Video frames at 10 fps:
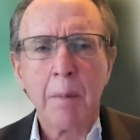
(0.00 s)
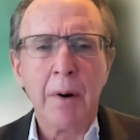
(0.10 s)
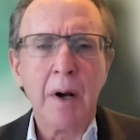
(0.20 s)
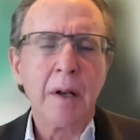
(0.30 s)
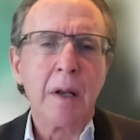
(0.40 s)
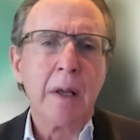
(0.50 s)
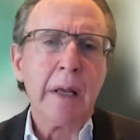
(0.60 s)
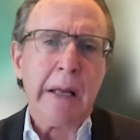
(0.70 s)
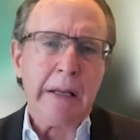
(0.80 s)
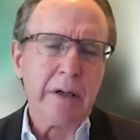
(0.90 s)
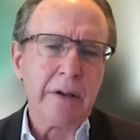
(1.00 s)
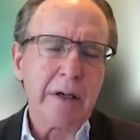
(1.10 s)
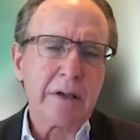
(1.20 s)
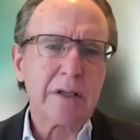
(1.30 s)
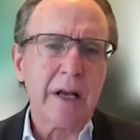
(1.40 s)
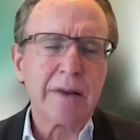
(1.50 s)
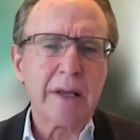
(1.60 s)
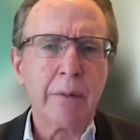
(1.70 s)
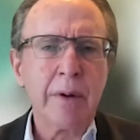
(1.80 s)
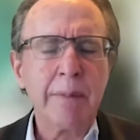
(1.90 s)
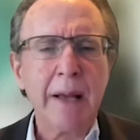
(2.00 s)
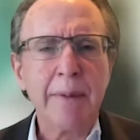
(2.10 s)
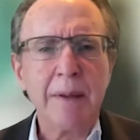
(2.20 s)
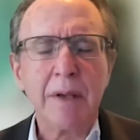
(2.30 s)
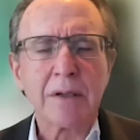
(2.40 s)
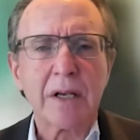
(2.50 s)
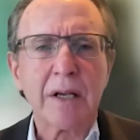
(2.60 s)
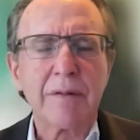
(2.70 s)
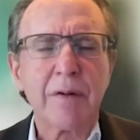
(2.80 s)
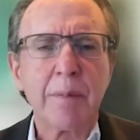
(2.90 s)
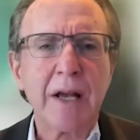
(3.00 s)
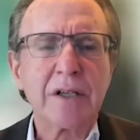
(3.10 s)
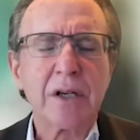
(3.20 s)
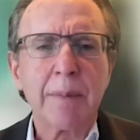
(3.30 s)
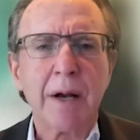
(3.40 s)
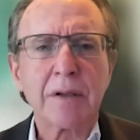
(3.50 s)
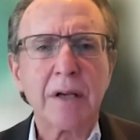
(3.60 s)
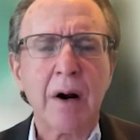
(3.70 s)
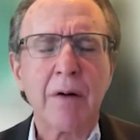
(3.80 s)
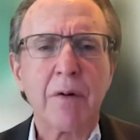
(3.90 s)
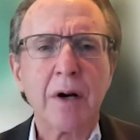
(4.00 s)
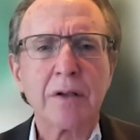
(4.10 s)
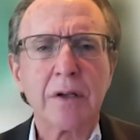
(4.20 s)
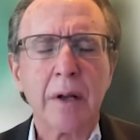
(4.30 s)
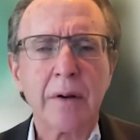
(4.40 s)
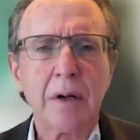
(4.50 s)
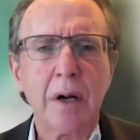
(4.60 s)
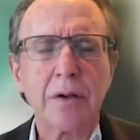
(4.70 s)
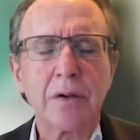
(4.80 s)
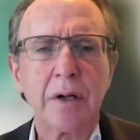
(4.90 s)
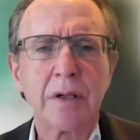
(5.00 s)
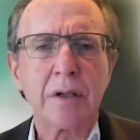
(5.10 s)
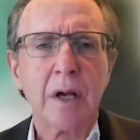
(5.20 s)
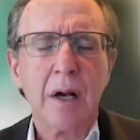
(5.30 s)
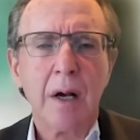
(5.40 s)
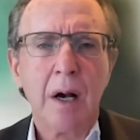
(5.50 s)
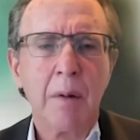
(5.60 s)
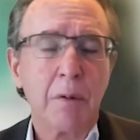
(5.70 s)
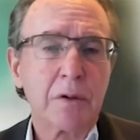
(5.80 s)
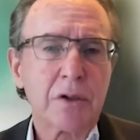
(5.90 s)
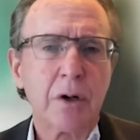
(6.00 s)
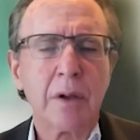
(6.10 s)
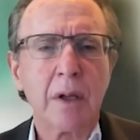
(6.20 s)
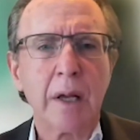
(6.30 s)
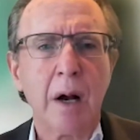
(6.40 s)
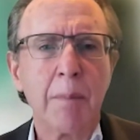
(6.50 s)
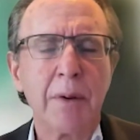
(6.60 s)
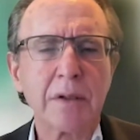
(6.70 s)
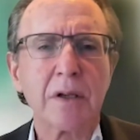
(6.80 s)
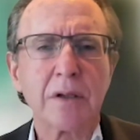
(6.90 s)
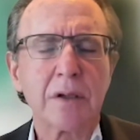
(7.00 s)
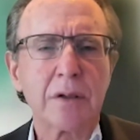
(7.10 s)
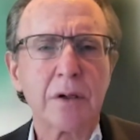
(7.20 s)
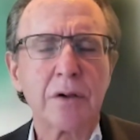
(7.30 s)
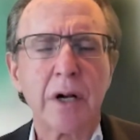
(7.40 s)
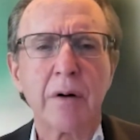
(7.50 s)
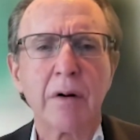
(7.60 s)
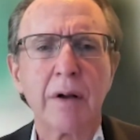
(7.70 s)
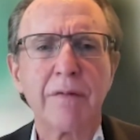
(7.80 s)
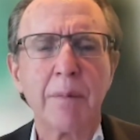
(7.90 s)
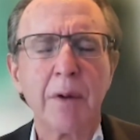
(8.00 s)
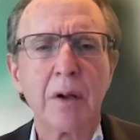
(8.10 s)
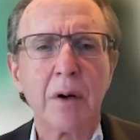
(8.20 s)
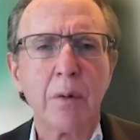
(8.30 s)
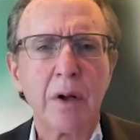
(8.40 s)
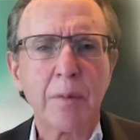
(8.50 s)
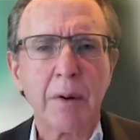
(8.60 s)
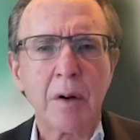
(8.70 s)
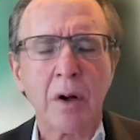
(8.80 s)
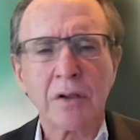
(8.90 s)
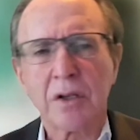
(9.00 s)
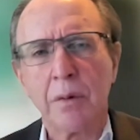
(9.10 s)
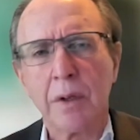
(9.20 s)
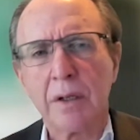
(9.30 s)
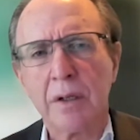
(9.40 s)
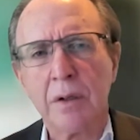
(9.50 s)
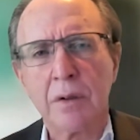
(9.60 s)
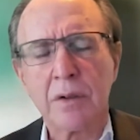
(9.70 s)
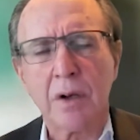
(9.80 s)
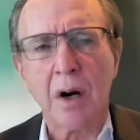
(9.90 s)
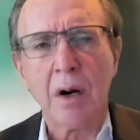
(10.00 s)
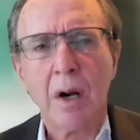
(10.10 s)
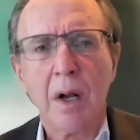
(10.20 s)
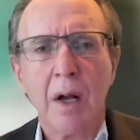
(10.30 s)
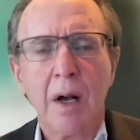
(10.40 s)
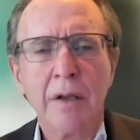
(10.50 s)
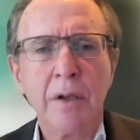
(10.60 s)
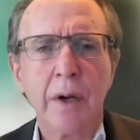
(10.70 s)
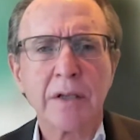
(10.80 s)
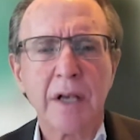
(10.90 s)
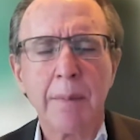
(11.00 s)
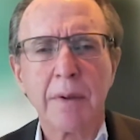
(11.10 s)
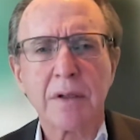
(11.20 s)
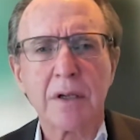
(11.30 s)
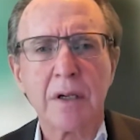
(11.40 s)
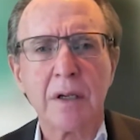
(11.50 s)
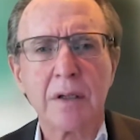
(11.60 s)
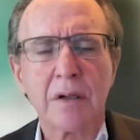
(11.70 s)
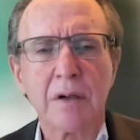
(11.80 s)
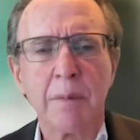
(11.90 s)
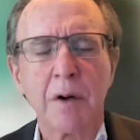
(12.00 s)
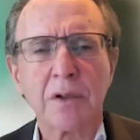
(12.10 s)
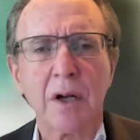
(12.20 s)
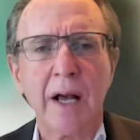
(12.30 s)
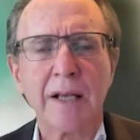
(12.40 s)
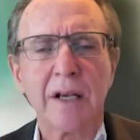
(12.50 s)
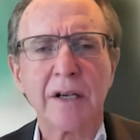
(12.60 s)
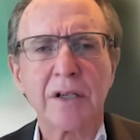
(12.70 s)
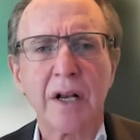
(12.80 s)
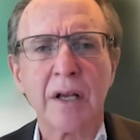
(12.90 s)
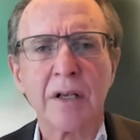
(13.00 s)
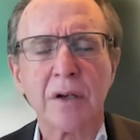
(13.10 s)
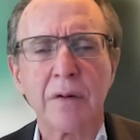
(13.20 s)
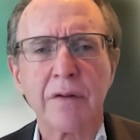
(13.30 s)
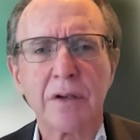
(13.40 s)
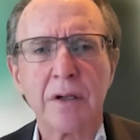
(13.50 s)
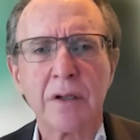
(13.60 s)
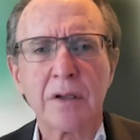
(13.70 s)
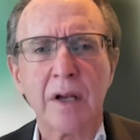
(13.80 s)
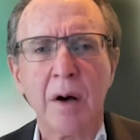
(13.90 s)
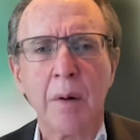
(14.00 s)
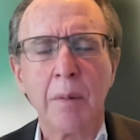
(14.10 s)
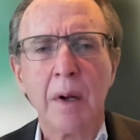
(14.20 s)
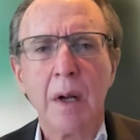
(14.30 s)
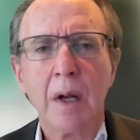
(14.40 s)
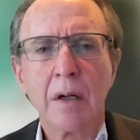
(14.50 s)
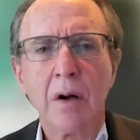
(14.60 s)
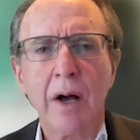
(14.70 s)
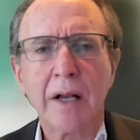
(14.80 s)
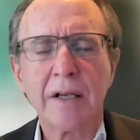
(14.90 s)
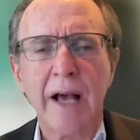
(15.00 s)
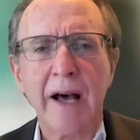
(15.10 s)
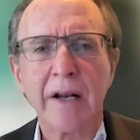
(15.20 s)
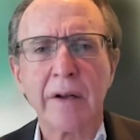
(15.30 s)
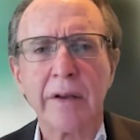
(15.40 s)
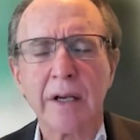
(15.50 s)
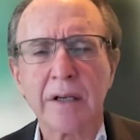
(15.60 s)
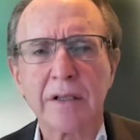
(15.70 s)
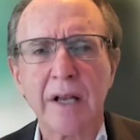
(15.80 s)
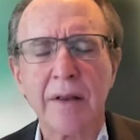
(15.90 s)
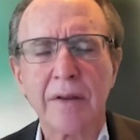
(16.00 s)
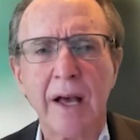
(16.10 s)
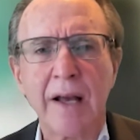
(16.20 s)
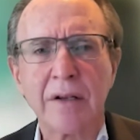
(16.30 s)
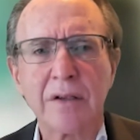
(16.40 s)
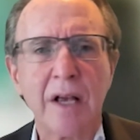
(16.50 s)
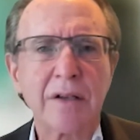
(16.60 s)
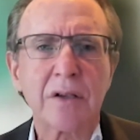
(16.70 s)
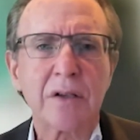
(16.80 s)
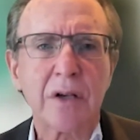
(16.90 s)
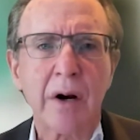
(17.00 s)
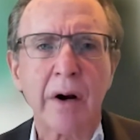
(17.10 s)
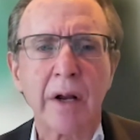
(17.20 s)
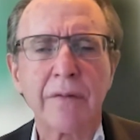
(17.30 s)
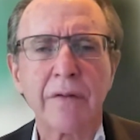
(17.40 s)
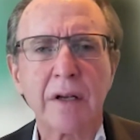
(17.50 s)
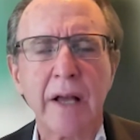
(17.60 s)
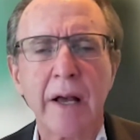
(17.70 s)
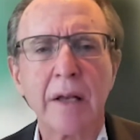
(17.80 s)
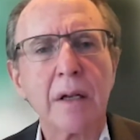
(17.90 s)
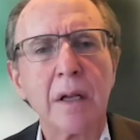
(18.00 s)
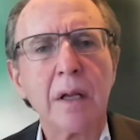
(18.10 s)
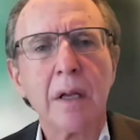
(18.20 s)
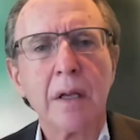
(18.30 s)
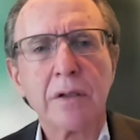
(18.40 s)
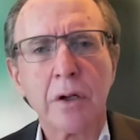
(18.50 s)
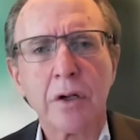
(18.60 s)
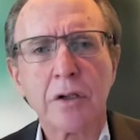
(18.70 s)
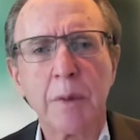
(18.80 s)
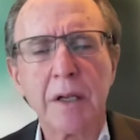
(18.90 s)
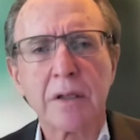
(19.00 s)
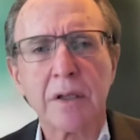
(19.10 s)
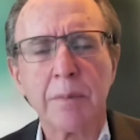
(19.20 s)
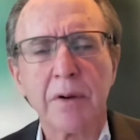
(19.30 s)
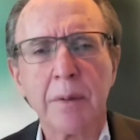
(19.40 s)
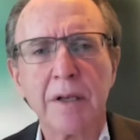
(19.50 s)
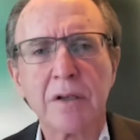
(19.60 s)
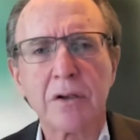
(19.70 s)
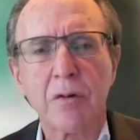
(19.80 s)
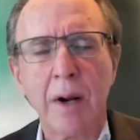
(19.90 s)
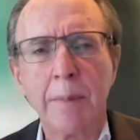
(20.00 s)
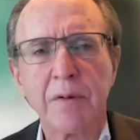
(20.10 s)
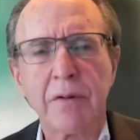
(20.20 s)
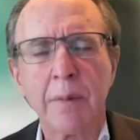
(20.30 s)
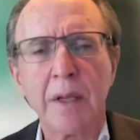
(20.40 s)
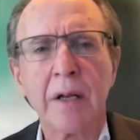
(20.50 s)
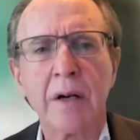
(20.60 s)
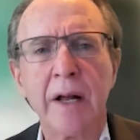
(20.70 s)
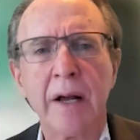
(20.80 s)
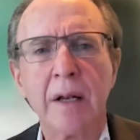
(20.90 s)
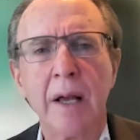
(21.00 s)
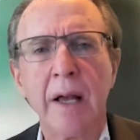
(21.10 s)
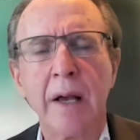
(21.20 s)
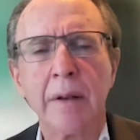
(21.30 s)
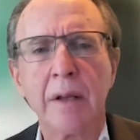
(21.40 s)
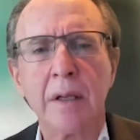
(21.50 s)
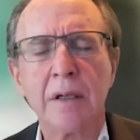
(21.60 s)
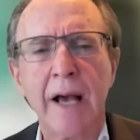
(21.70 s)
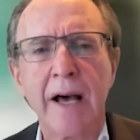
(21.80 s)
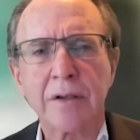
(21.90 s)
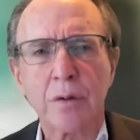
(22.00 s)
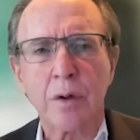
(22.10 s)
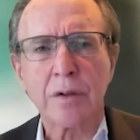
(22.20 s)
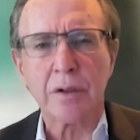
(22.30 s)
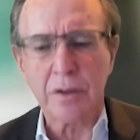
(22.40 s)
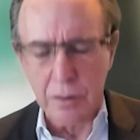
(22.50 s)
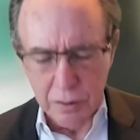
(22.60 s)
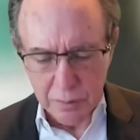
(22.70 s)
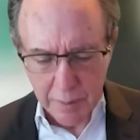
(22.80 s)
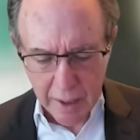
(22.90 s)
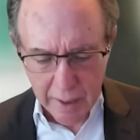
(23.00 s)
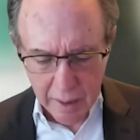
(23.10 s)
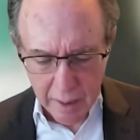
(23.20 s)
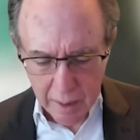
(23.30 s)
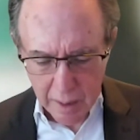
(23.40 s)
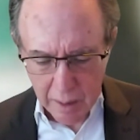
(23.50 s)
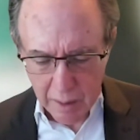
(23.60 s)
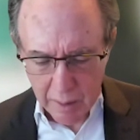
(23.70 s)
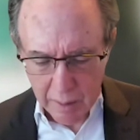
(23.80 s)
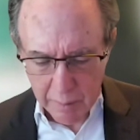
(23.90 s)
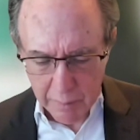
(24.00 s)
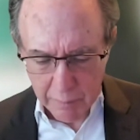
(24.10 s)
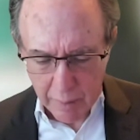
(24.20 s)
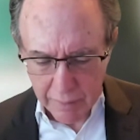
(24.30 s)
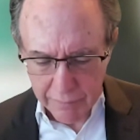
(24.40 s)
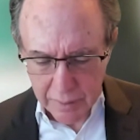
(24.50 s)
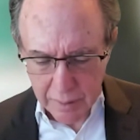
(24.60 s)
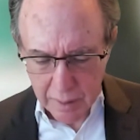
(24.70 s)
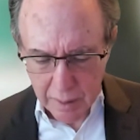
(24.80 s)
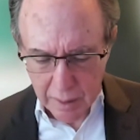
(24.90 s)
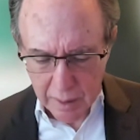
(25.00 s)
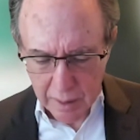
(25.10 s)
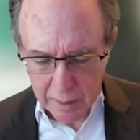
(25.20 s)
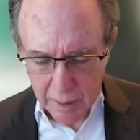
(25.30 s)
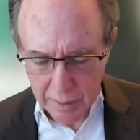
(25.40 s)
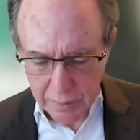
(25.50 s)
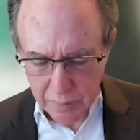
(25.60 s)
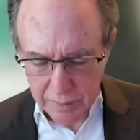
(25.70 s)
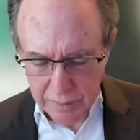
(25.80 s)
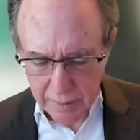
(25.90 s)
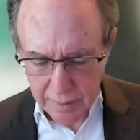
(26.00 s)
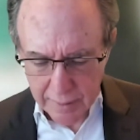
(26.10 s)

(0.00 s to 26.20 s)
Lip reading: But to the extent that we may be missing information about tariff rates in other countries, which certainly our businesses are generally familiar with, but also we can use our US embassies and commercial attaches overseas to help collect data to the extent that is necessary, if it can't, so to speak, simply be scraped from the internet and the data sources used by the relevant countries.